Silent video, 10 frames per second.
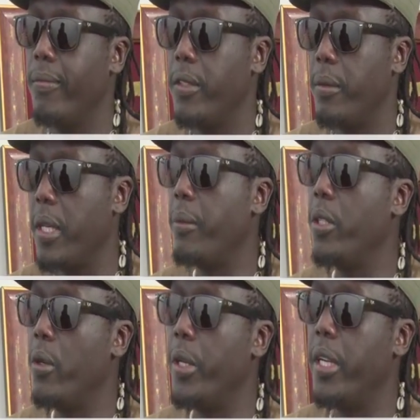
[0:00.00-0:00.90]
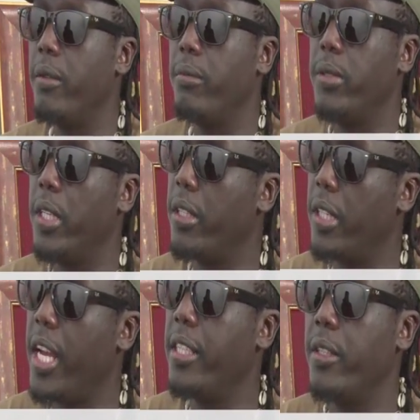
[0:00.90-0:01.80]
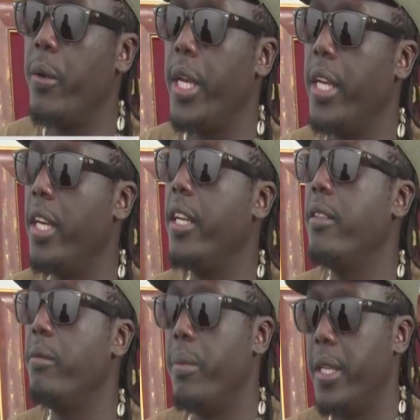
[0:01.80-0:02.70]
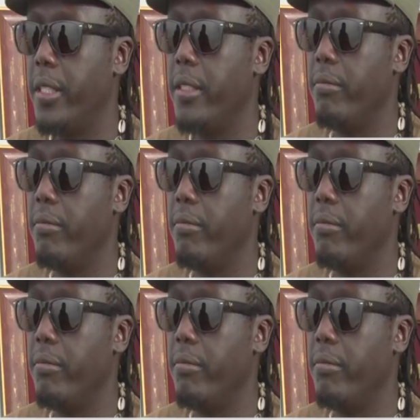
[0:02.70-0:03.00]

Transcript: sometimes you don't want to turn clients away, but